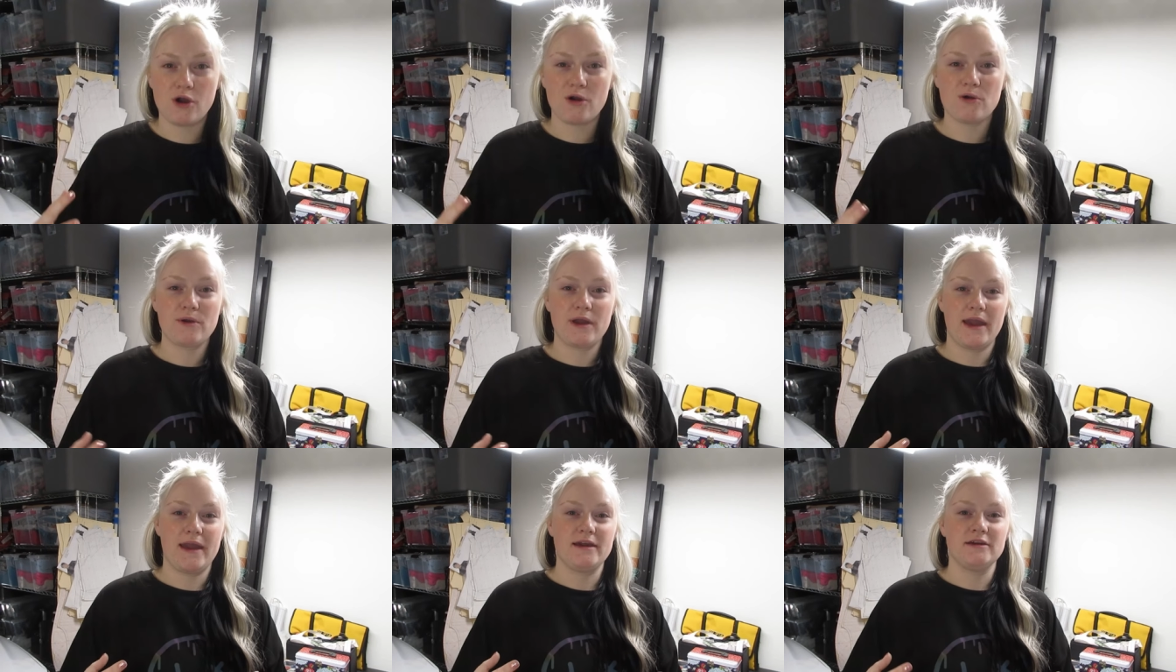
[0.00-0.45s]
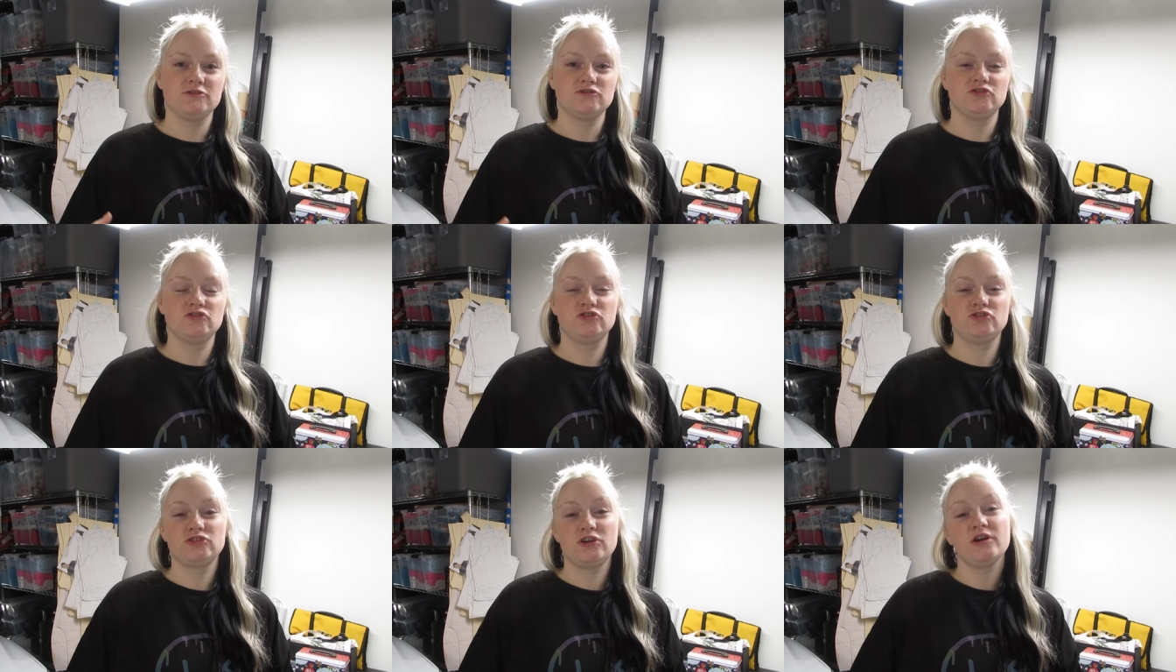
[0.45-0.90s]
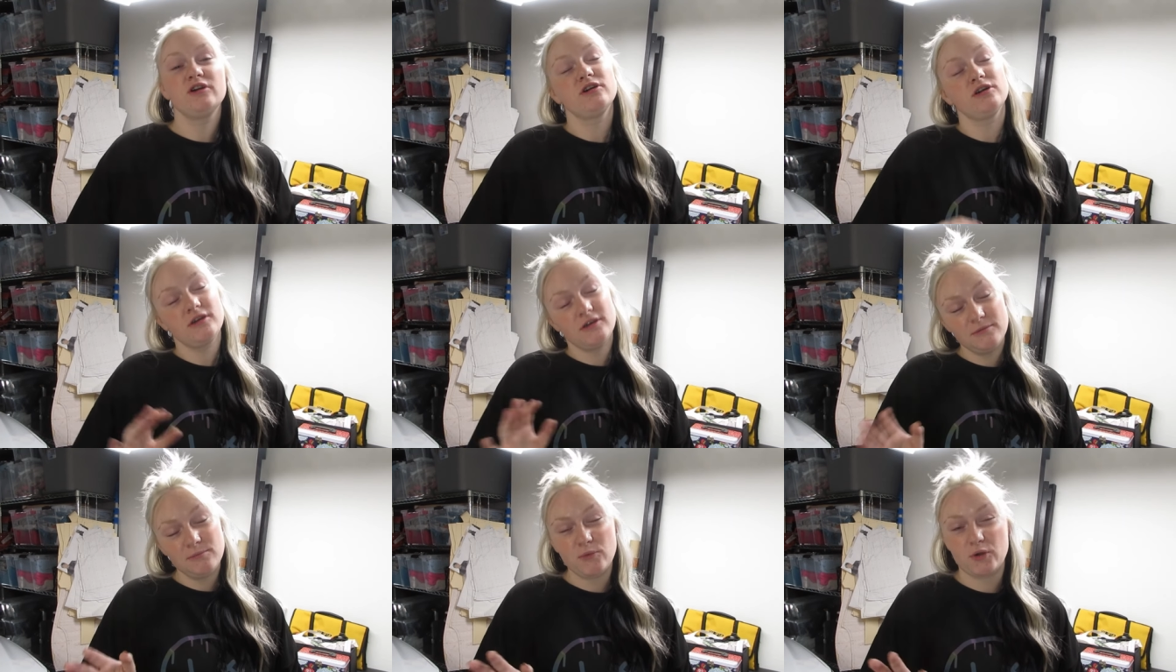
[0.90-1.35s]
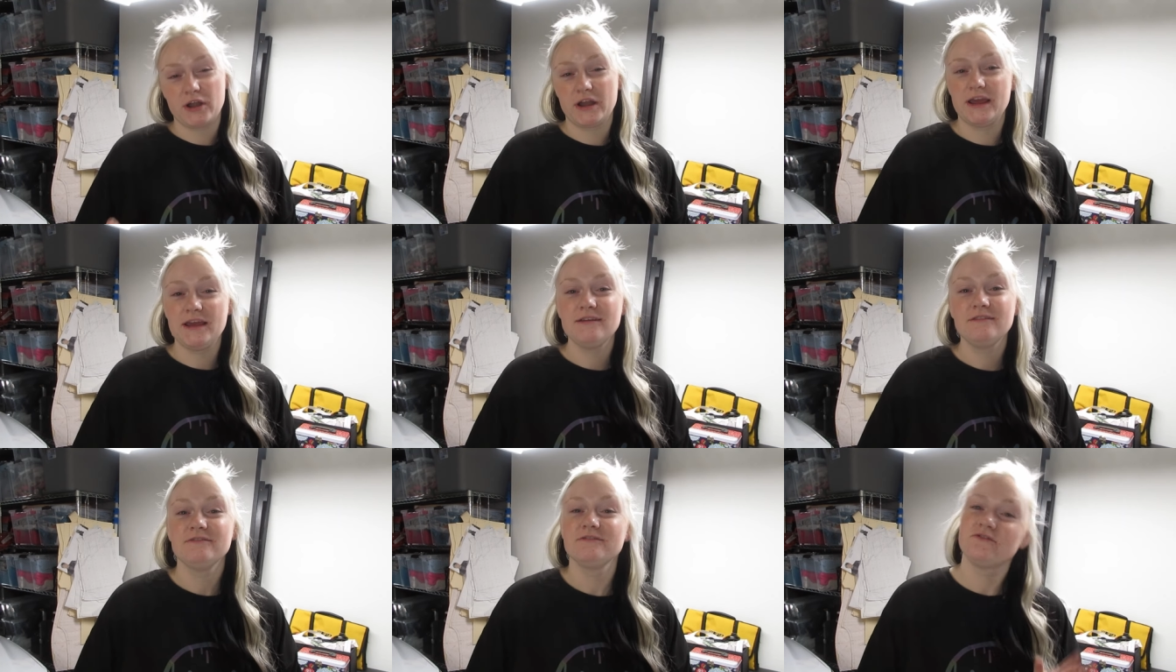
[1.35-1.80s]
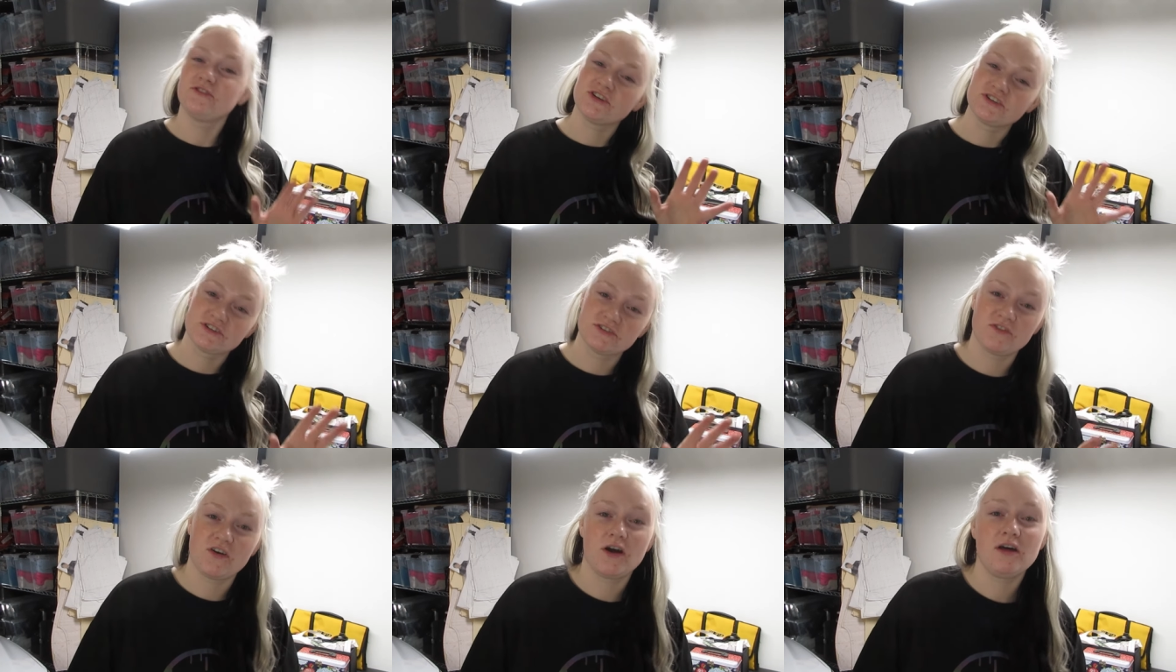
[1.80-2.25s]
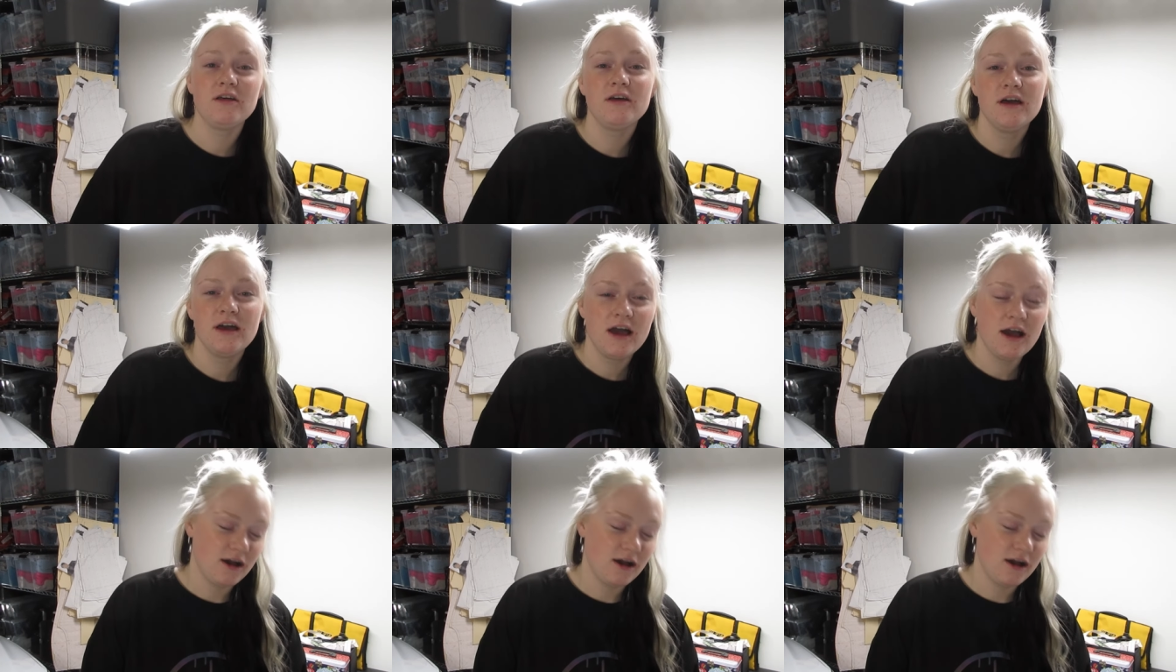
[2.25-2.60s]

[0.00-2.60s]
Okay, so good morning, first of all.